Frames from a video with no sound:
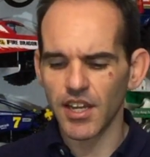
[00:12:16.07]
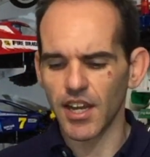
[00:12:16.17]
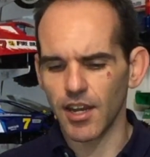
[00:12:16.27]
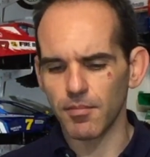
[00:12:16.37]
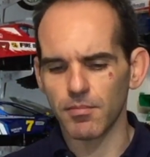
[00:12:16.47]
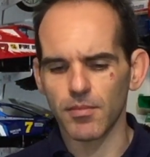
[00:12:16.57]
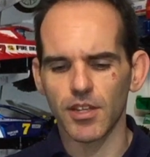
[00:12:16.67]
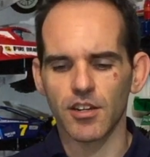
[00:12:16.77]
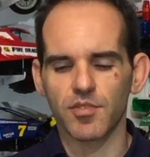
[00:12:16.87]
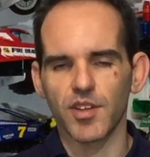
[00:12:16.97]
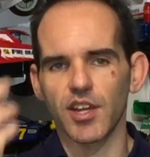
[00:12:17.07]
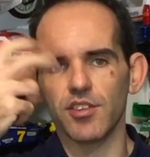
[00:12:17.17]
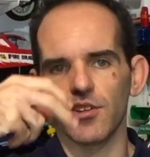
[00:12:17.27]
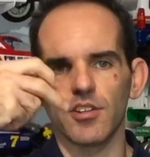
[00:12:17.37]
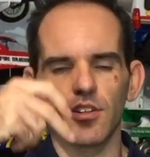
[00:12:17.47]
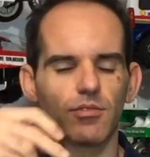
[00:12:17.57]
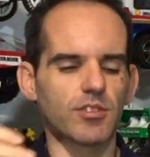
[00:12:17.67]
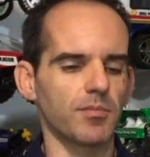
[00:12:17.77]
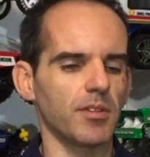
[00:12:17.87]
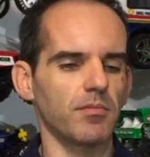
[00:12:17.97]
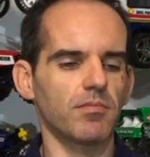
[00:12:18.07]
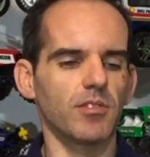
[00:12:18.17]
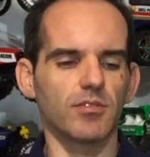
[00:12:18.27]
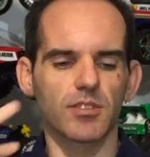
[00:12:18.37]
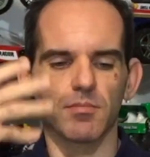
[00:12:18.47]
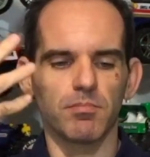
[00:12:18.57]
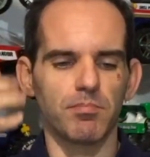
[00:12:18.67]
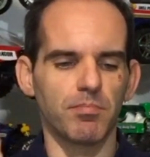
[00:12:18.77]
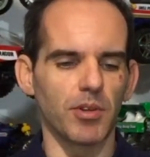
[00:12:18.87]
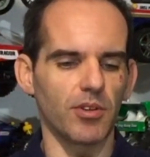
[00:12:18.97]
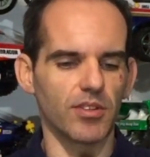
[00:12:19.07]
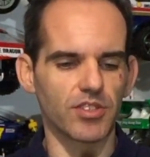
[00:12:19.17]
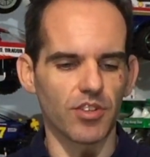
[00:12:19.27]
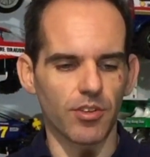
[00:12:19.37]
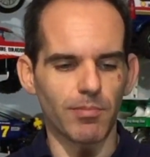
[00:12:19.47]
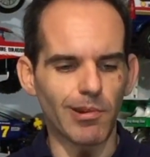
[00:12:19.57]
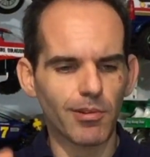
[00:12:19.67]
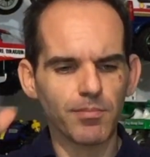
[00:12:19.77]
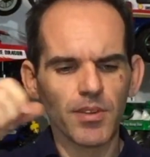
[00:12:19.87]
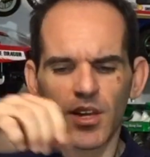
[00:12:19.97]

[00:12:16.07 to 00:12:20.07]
And I found that there was some burns on the bottom,